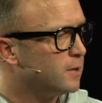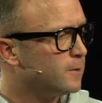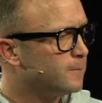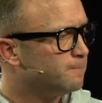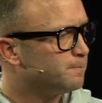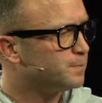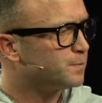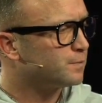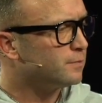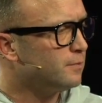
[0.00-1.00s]

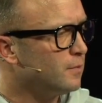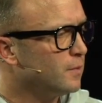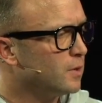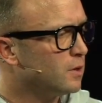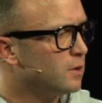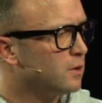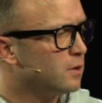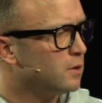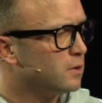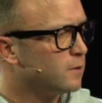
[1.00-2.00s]

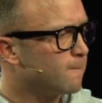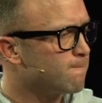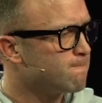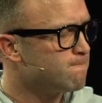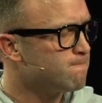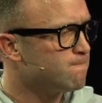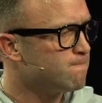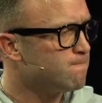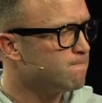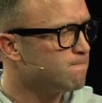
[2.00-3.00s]

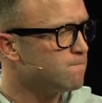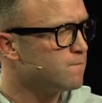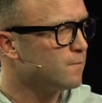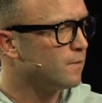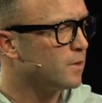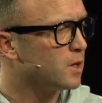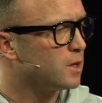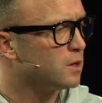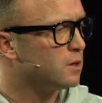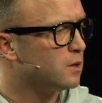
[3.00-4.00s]

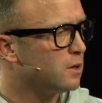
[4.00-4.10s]
Nothing is said.